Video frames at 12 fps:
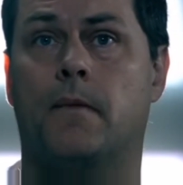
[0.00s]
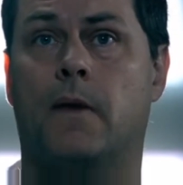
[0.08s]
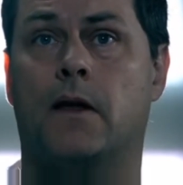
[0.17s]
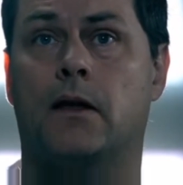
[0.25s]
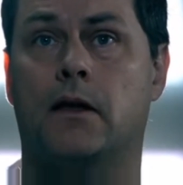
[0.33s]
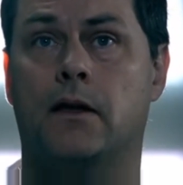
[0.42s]

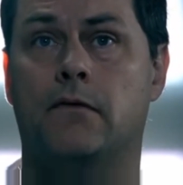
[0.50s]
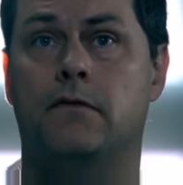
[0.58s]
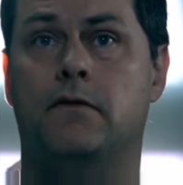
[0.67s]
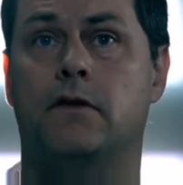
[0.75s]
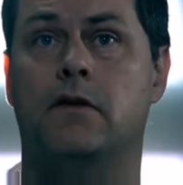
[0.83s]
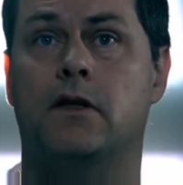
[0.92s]
and
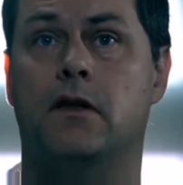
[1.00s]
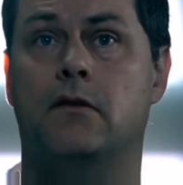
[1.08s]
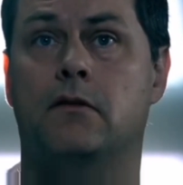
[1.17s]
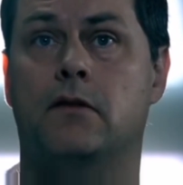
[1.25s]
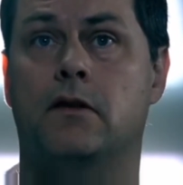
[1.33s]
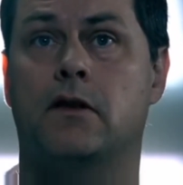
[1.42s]
lived to tell
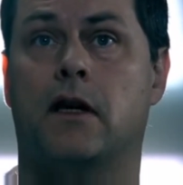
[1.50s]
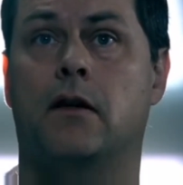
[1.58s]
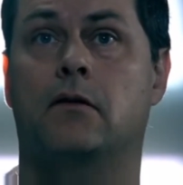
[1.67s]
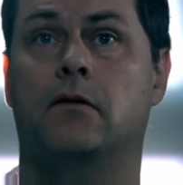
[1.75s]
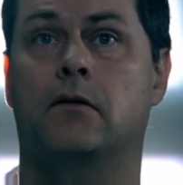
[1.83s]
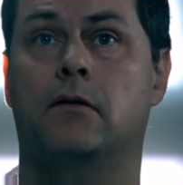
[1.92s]
the
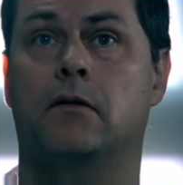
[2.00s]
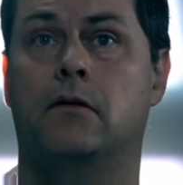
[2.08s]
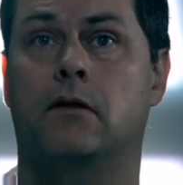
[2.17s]
tale.